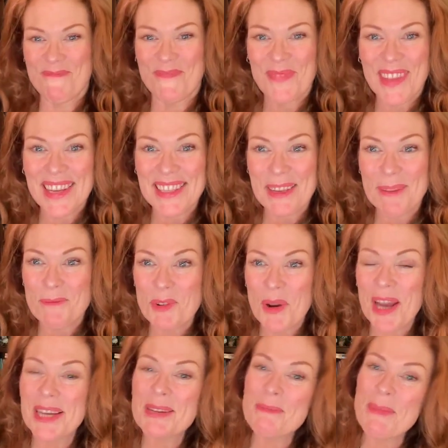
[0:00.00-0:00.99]
because I'm
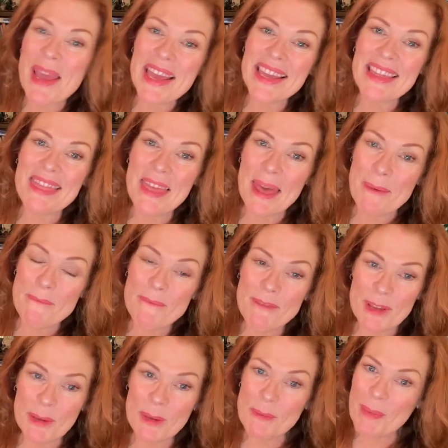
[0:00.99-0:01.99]
trying to make them
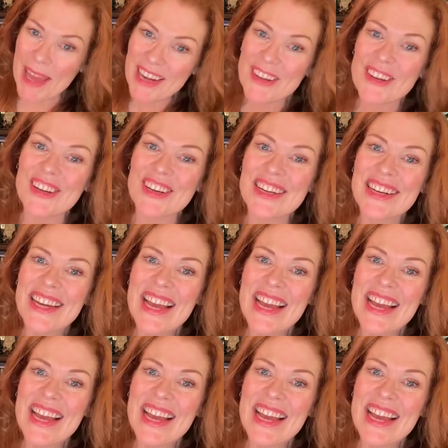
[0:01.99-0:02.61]
feel better.